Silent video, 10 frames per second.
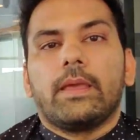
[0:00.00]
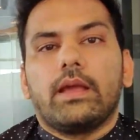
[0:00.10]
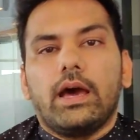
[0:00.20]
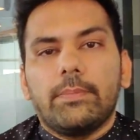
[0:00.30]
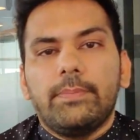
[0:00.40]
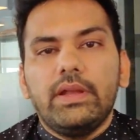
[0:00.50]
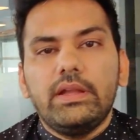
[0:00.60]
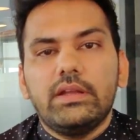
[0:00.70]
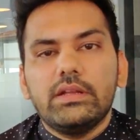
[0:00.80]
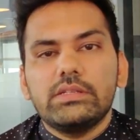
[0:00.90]

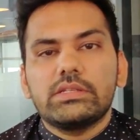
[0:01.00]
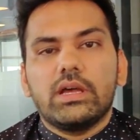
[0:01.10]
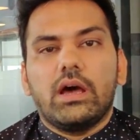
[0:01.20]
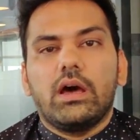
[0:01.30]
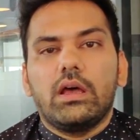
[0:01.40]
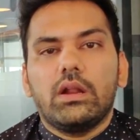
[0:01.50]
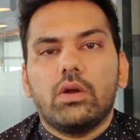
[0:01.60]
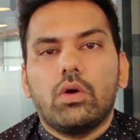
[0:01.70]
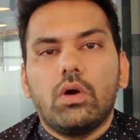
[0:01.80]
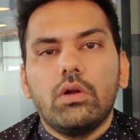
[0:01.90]
Carpenters are
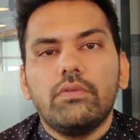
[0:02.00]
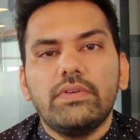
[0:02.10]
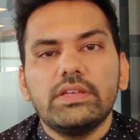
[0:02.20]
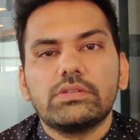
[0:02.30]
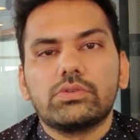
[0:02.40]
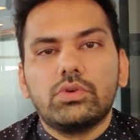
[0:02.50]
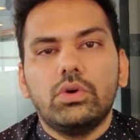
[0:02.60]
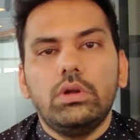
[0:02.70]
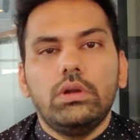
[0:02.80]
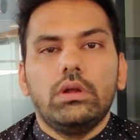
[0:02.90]
always
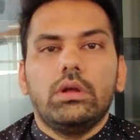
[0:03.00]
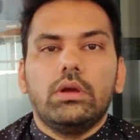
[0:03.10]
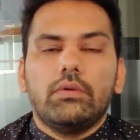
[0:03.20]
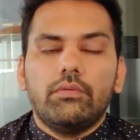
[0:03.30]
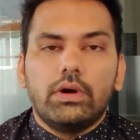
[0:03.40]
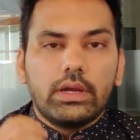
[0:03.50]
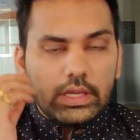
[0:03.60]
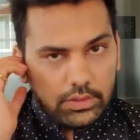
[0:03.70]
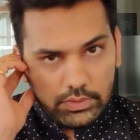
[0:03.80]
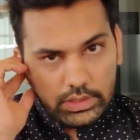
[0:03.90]
good
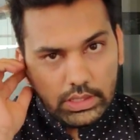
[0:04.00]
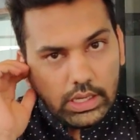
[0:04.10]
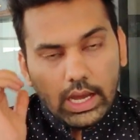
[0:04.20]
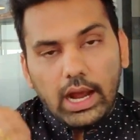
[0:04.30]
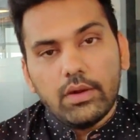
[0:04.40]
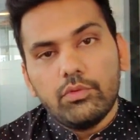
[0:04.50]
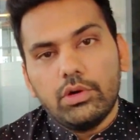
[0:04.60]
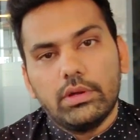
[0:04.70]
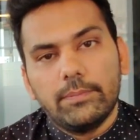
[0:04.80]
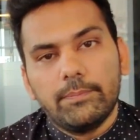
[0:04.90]
working with hardwood,